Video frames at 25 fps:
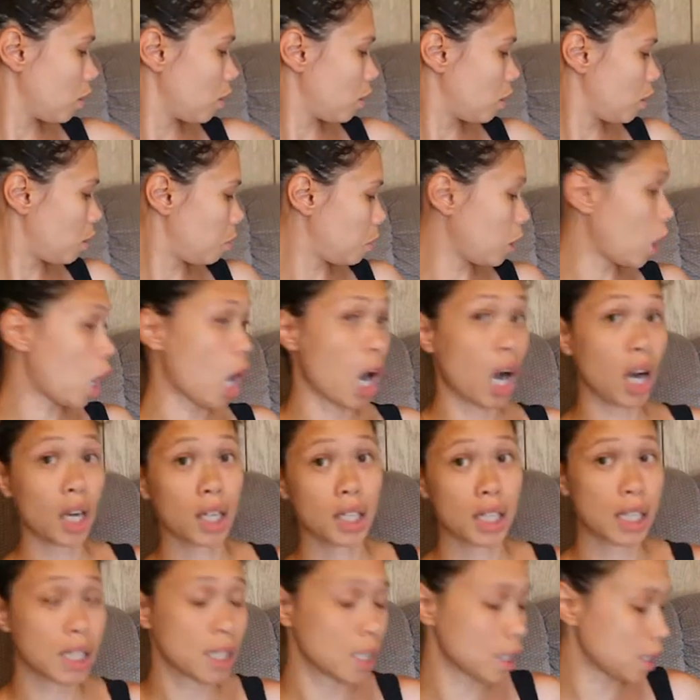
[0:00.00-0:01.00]
the
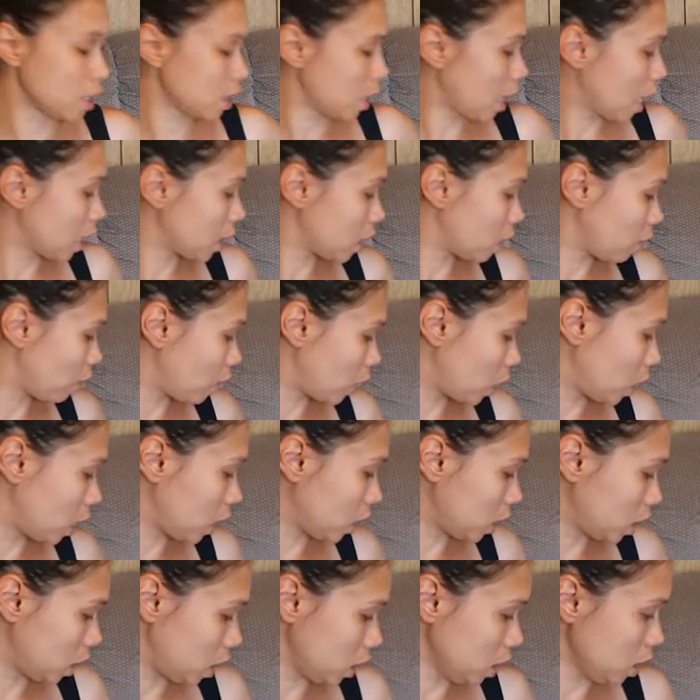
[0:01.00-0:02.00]
blocks at the very
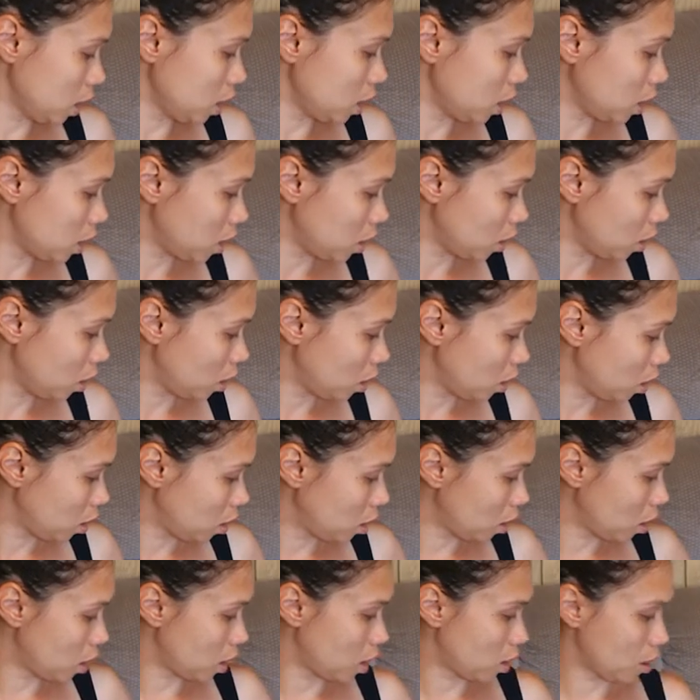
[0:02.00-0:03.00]
least.
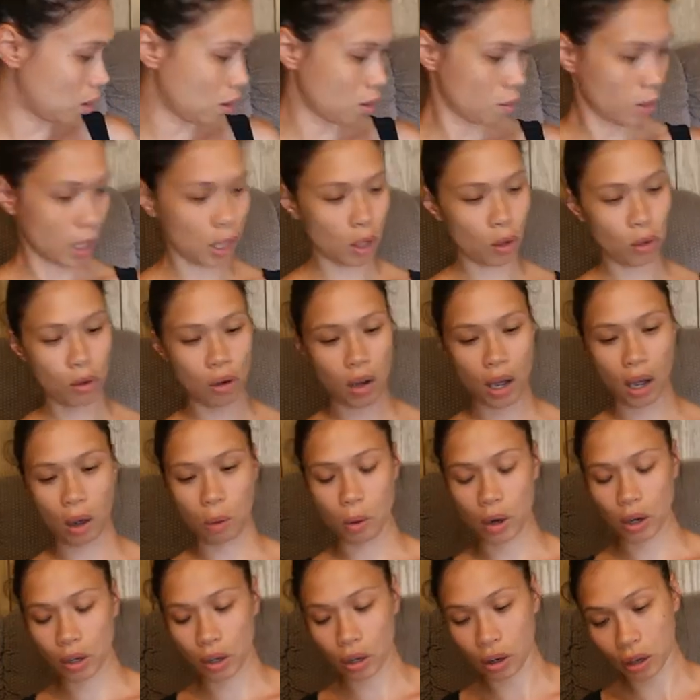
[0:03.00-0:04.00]
I don't know how
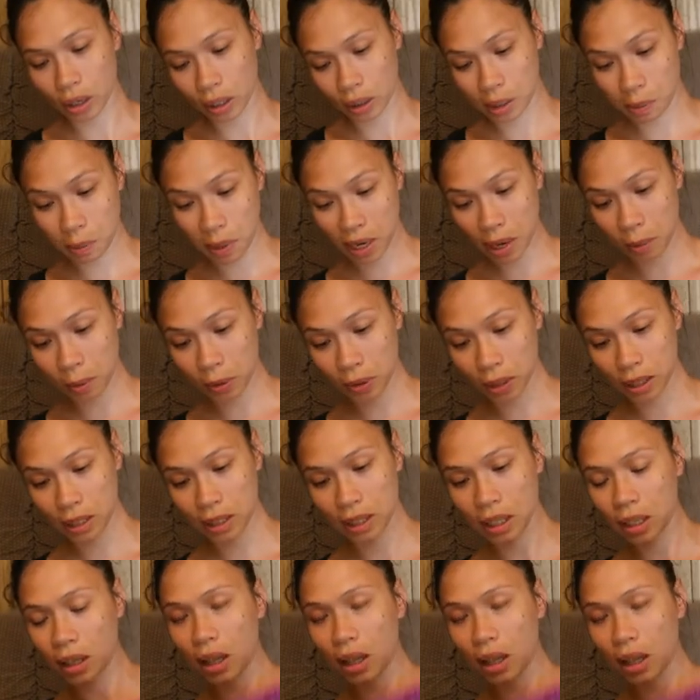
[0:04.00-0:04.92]
well you're going to be able to see